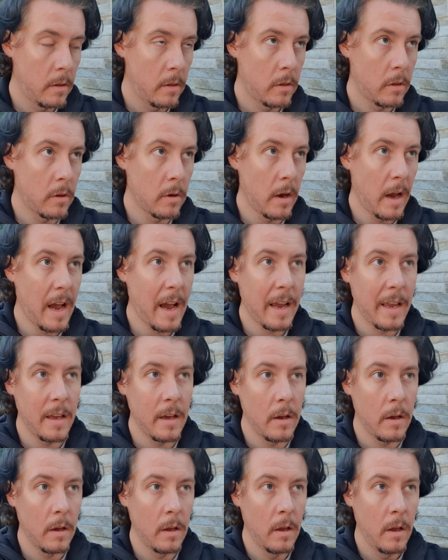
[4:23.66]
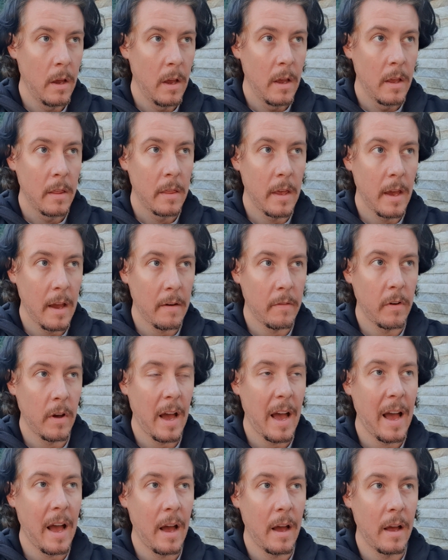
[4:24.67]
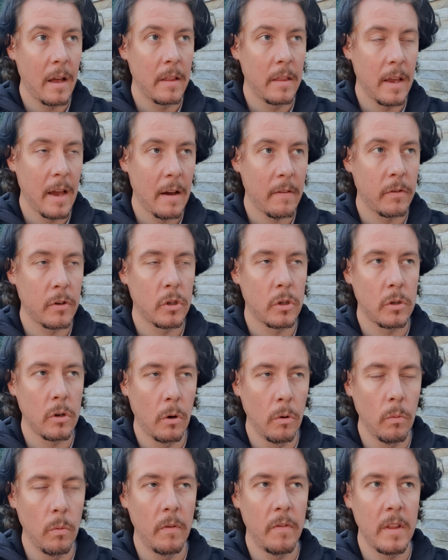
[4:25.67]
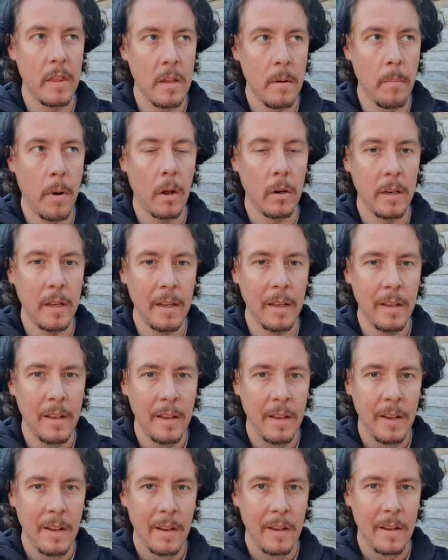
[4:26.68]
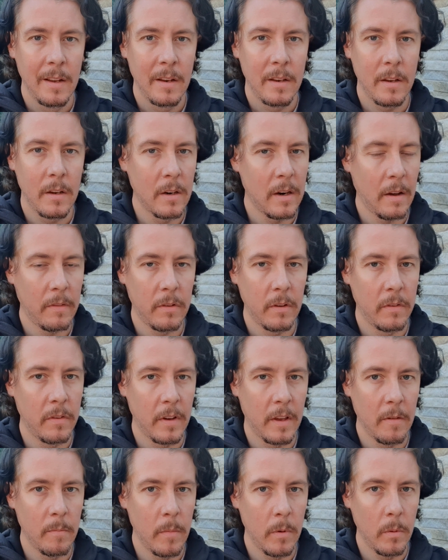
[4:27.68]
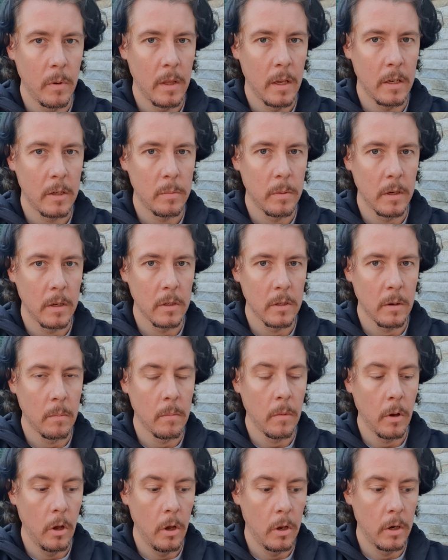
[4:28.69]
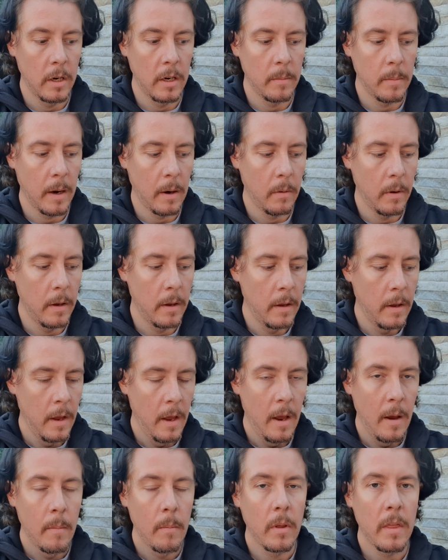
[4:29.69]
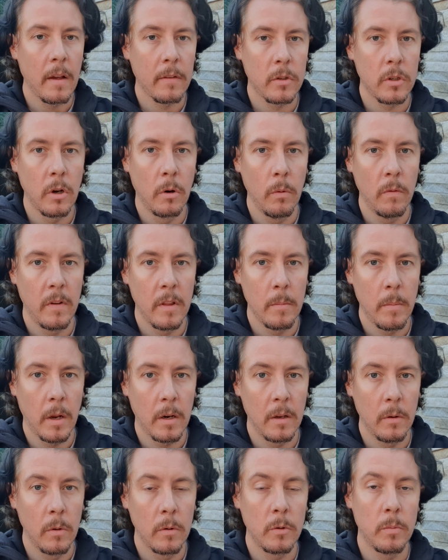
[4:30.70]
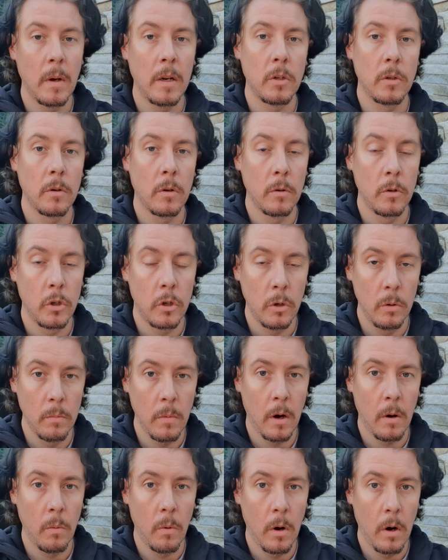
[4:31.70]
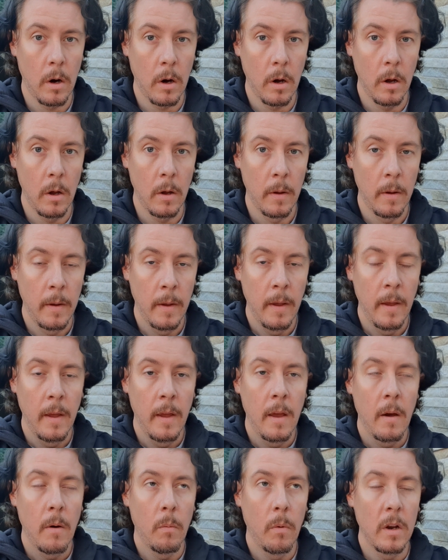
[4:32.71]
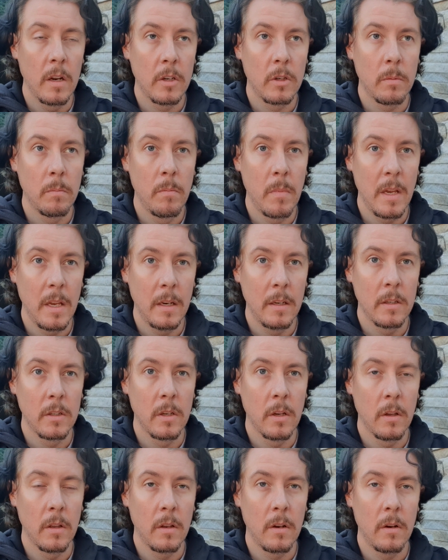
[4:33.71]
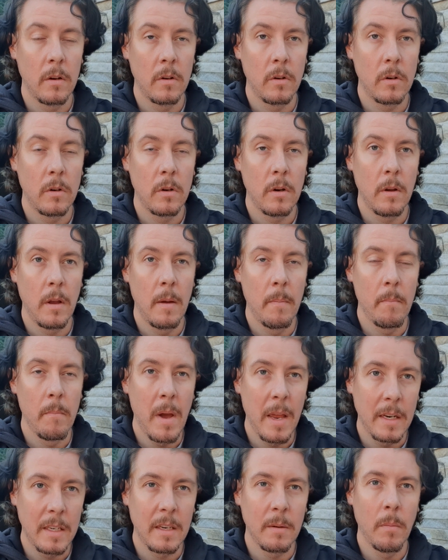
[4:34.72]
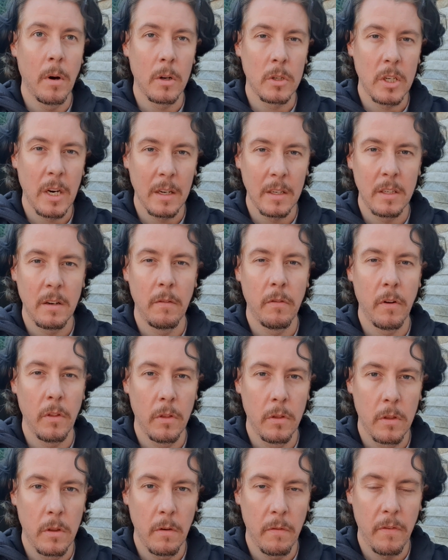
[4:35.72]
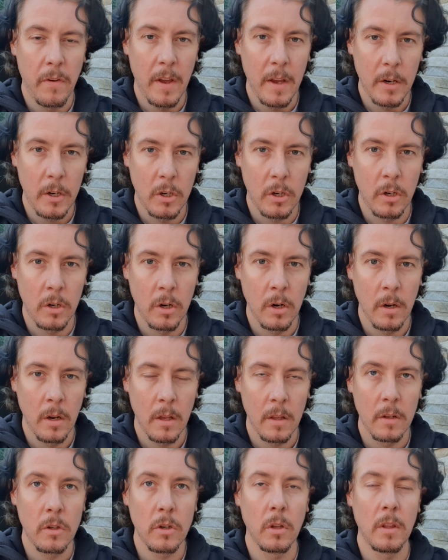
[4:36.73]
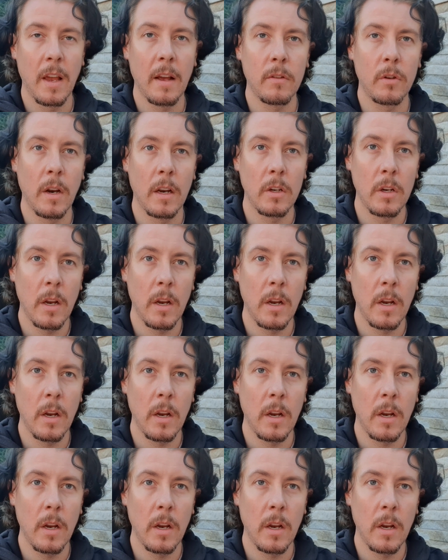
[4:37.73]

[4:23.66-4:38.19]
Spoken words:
the higher they have salt within the body. You're gonna have to forgive me with this because I'm learning about it, but they have salt within the body, which makes them consume more water, which means that it makes it more challenging for the fish, so they have to